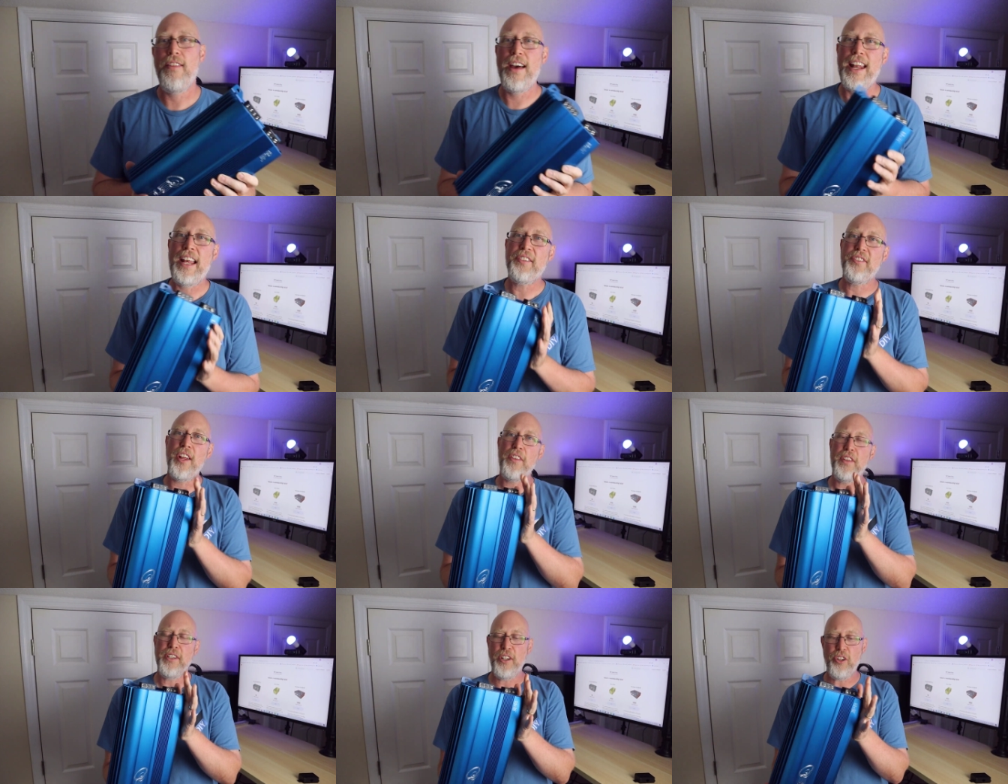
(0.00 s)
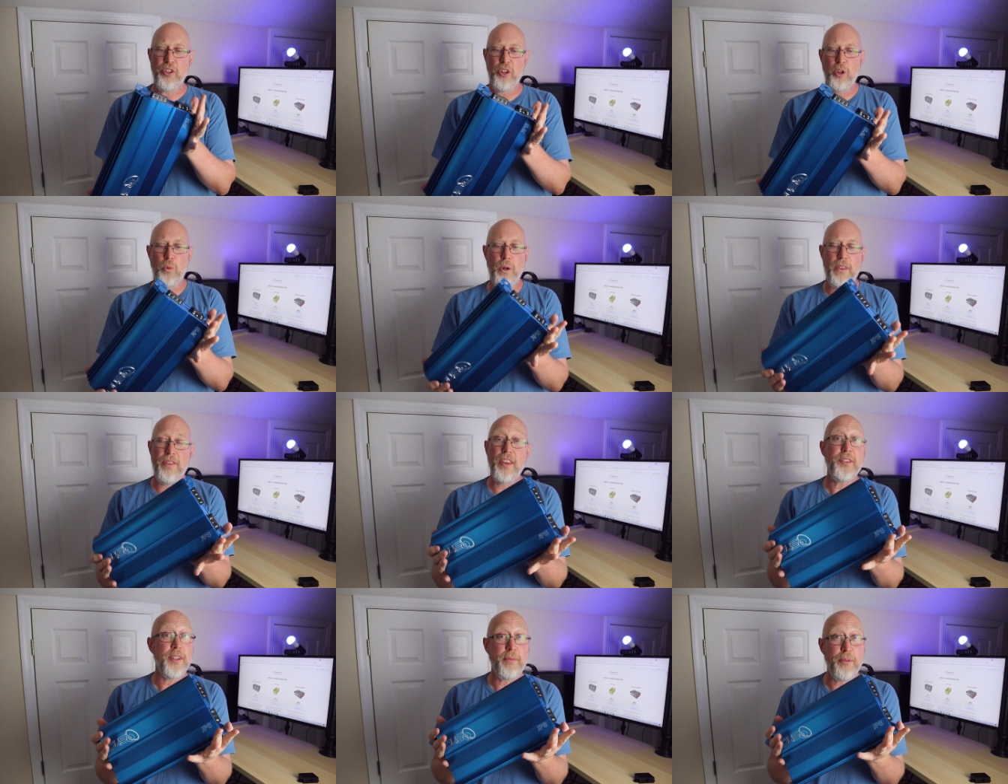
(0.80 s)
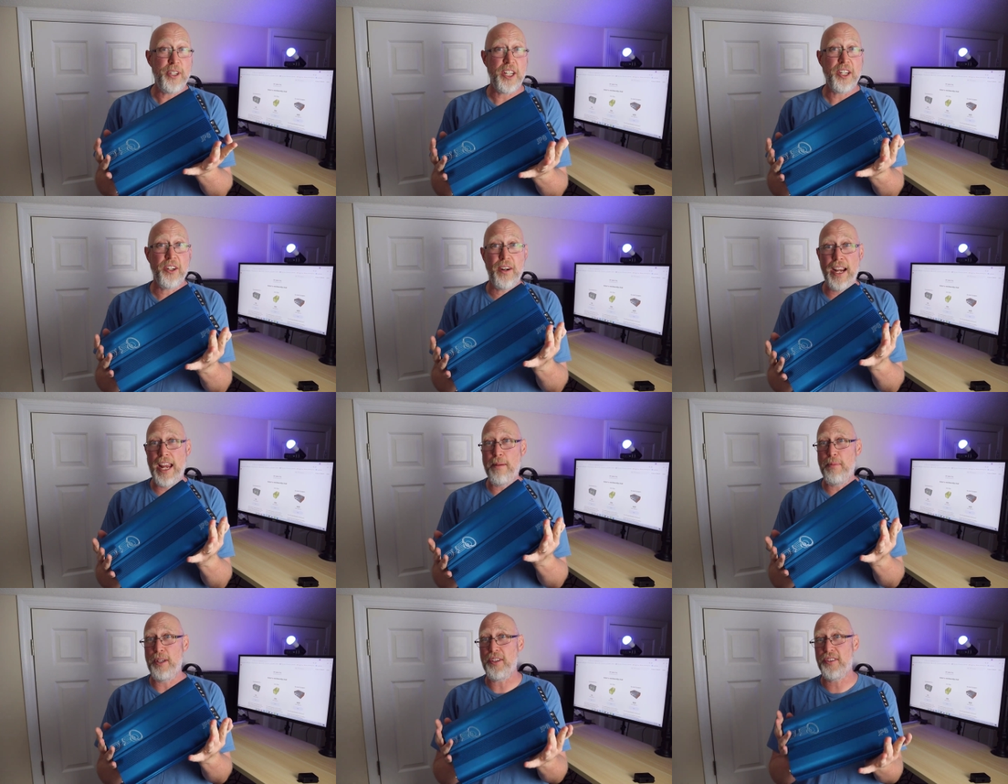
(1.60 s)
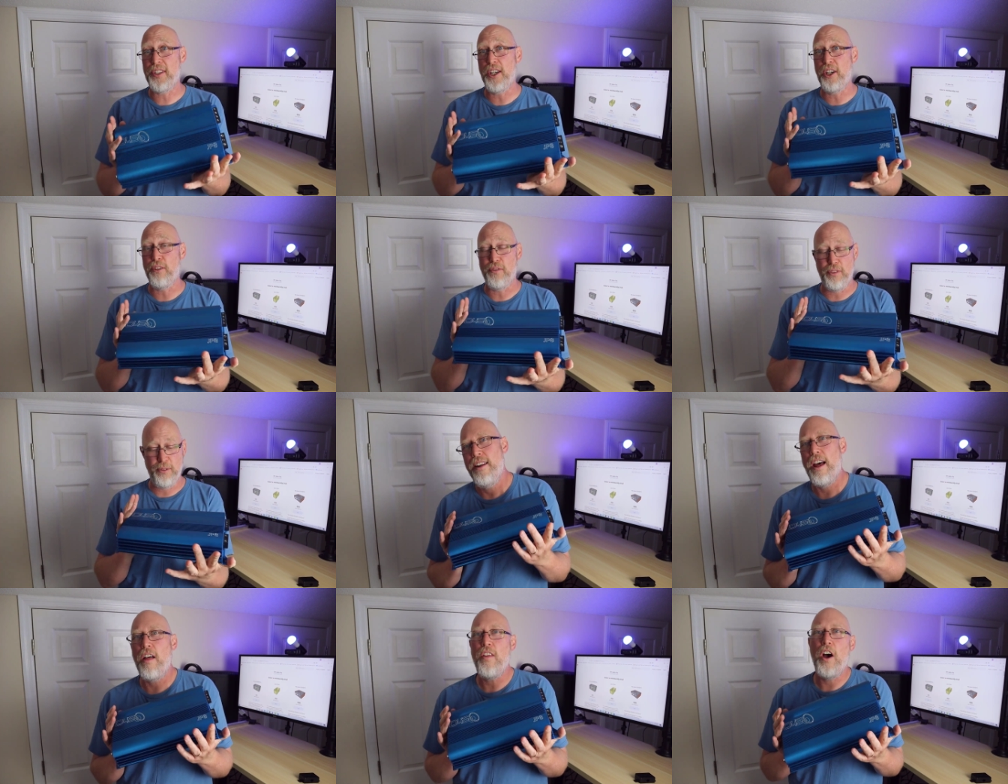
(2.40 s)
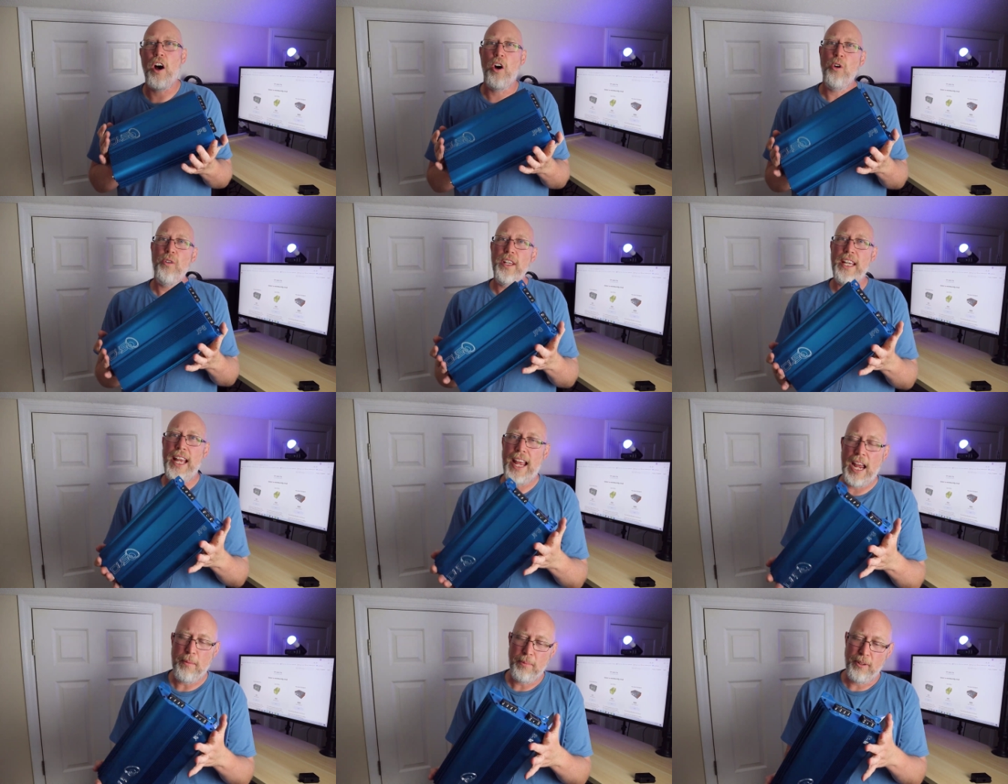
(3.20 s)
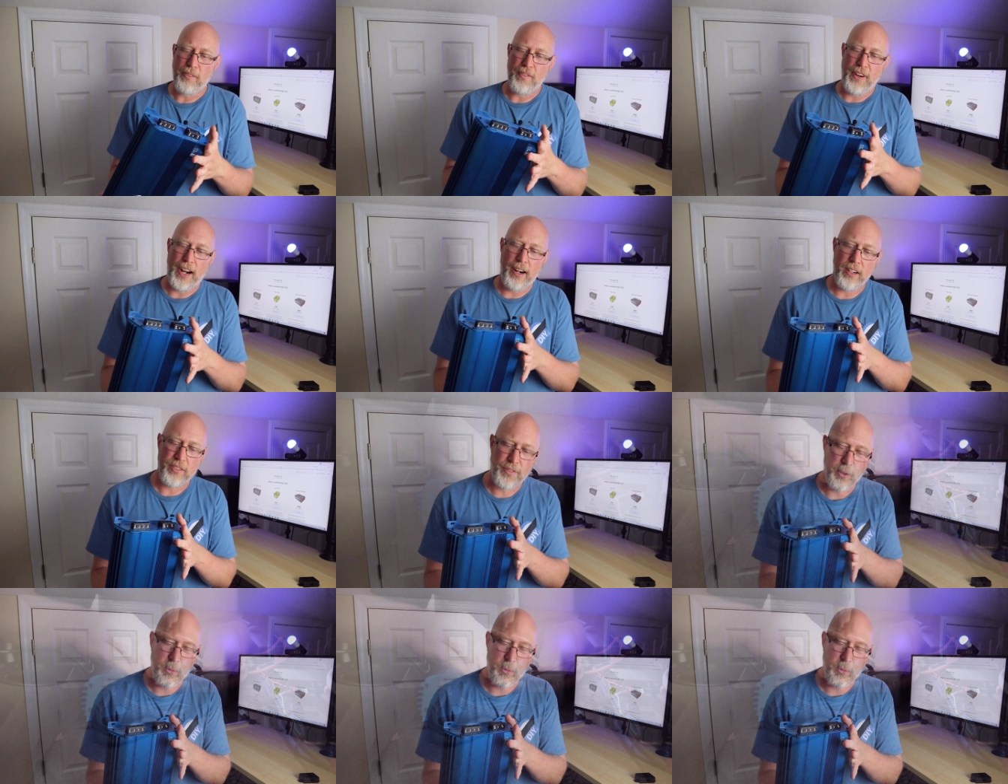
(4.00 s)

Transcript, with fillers: And that has nothing to do with this particular amp itself. Now, the only amplifiers